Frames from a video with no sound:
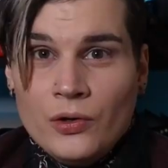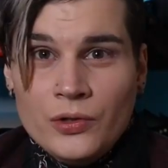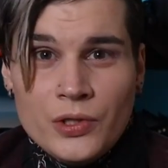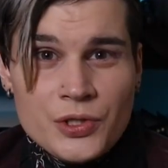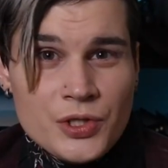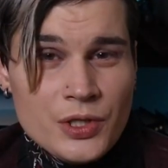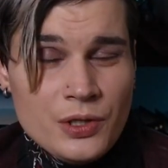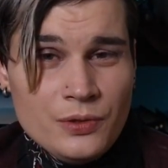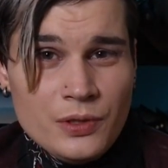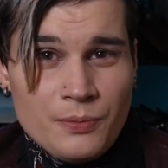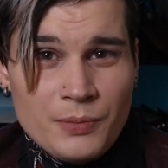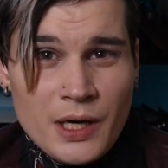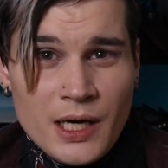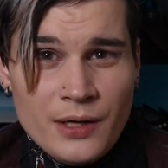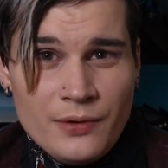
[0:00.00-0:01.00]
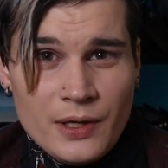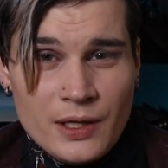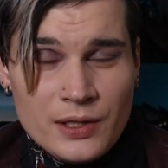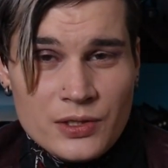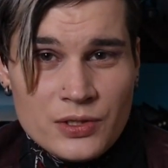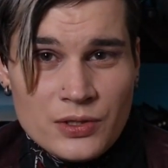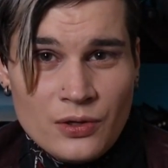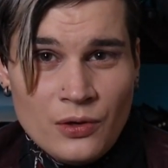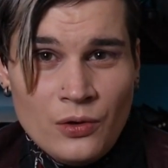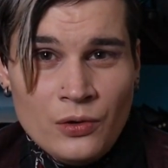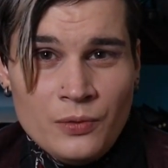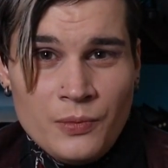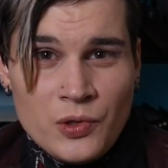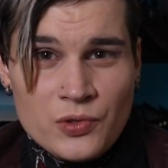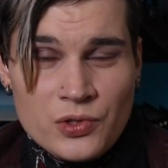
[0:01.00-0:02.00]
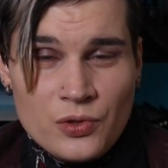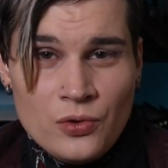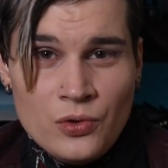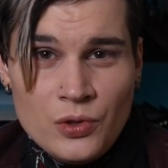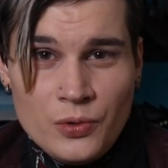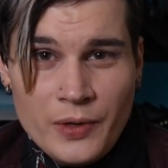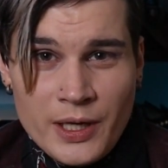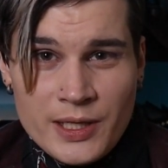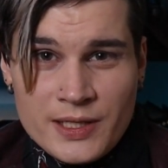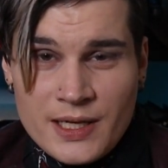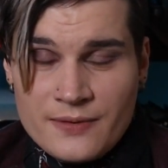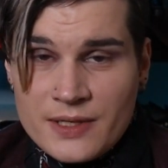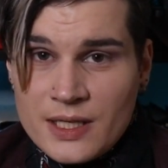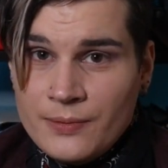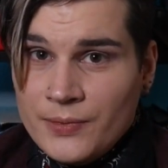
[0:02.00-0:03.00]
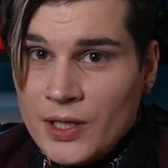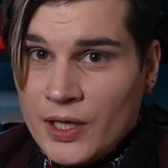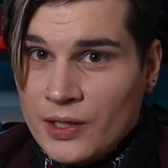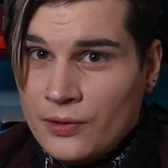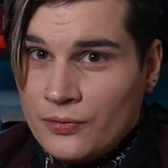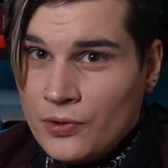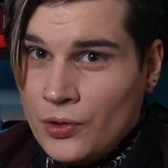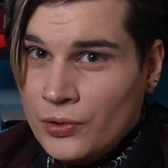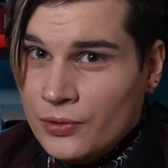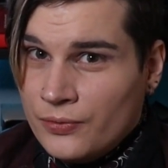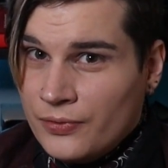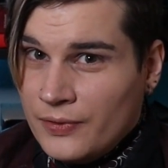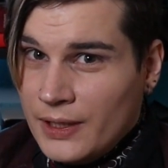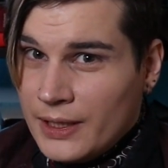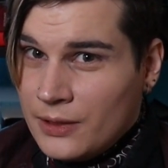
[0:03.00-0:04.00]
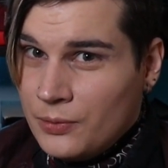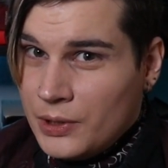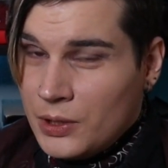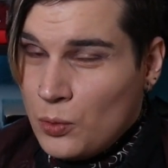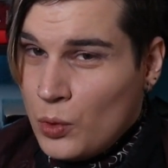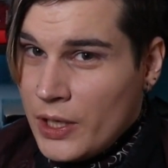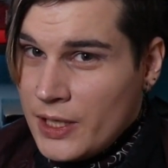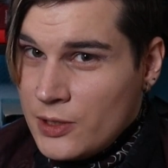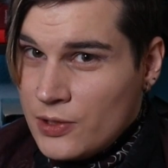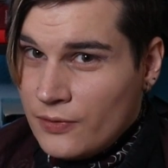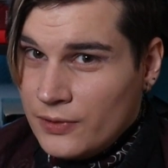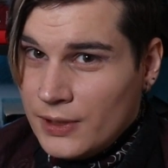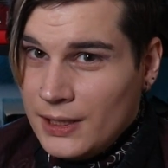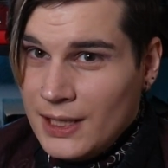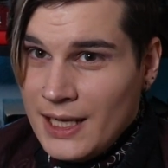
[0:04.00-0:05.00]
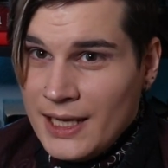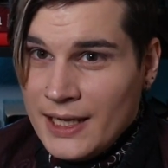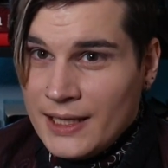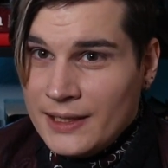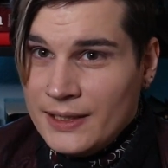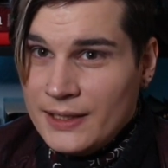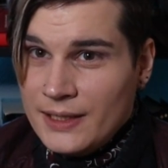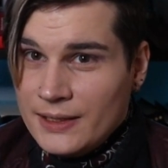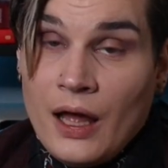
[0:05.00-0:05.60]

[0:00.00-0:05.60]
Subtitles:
On the show, the pirates almost always have some kind of conflict with the ways of the land.